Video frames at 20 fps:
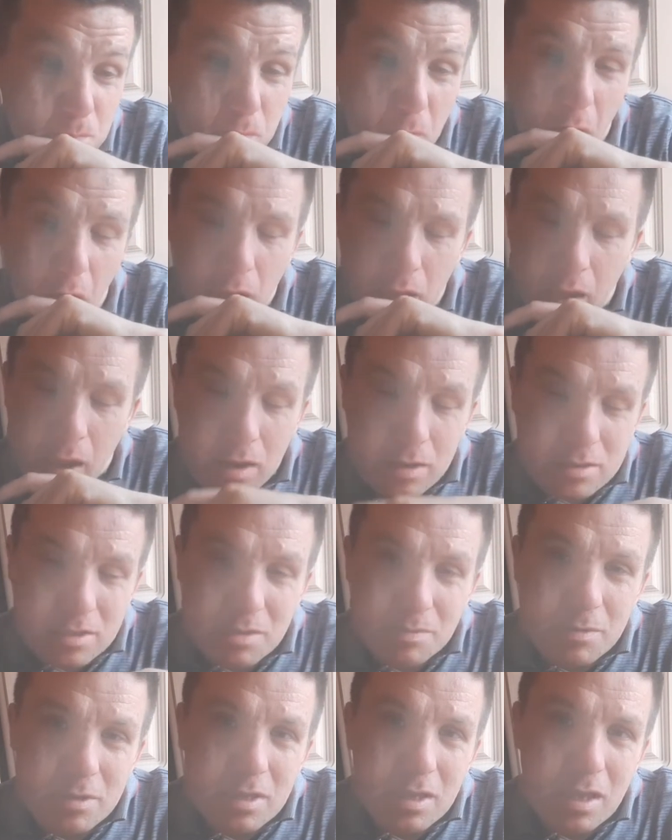I can't see
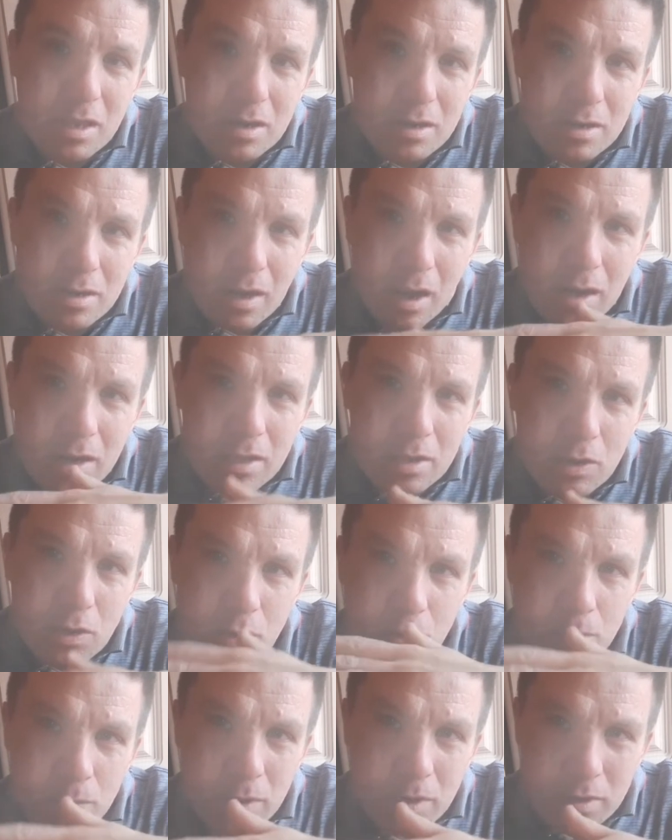me getting any new
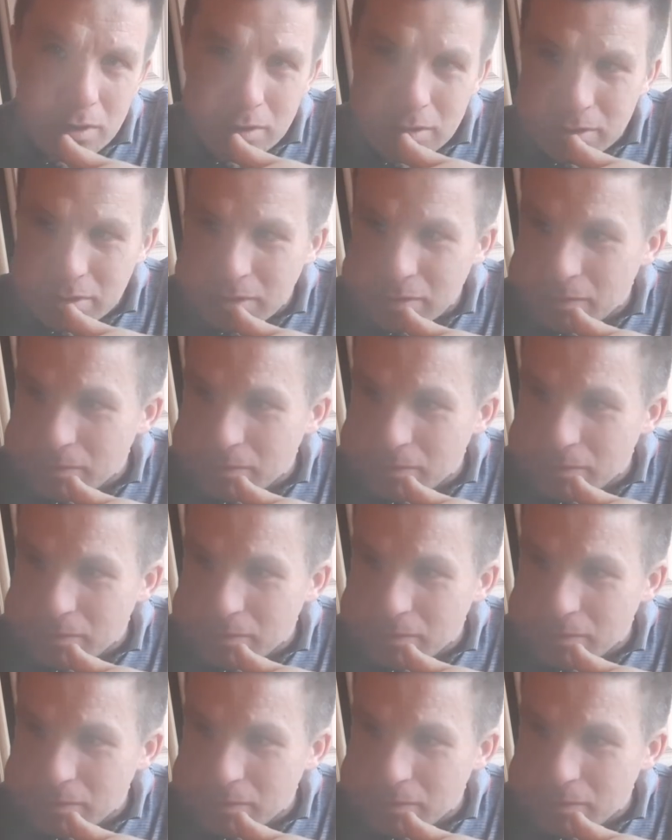beers